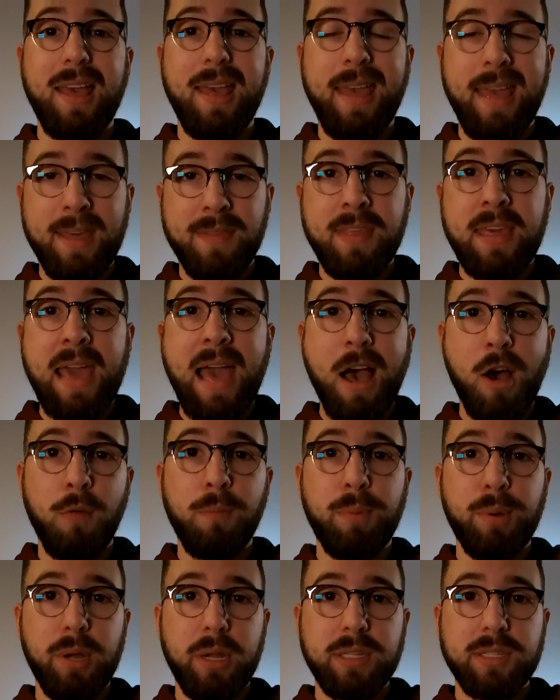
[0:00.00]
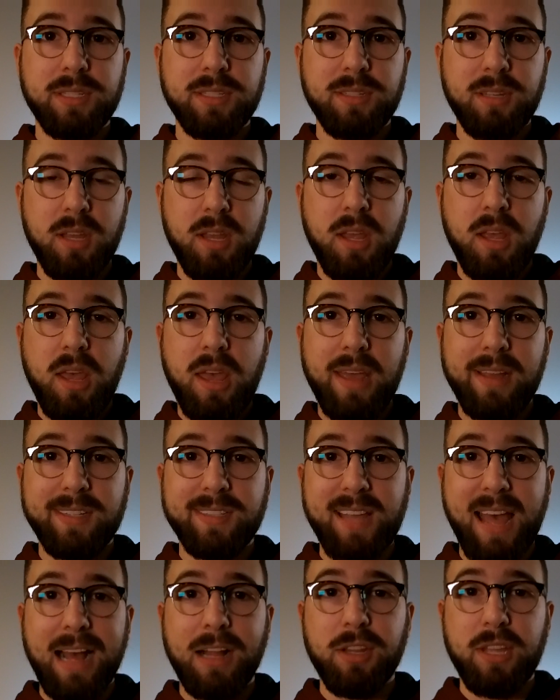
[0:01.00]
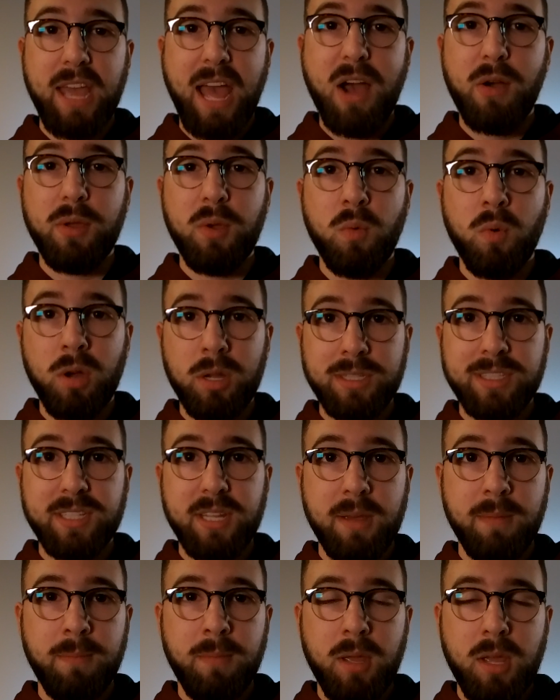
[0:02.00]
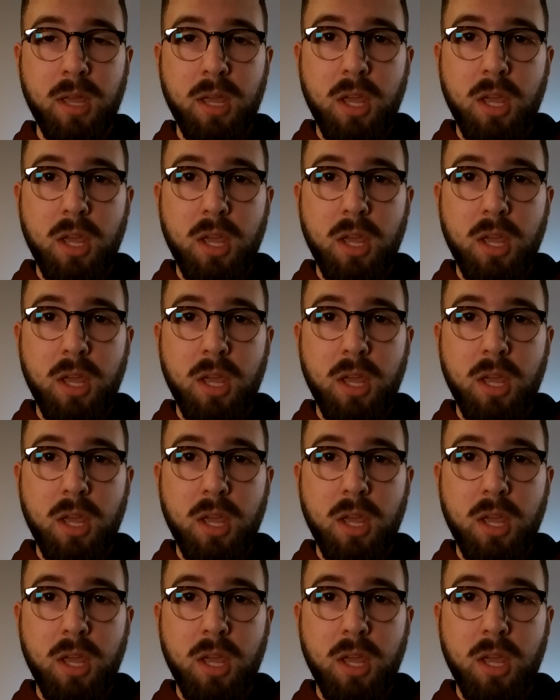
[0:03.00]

and the outputs exactly how he wants them.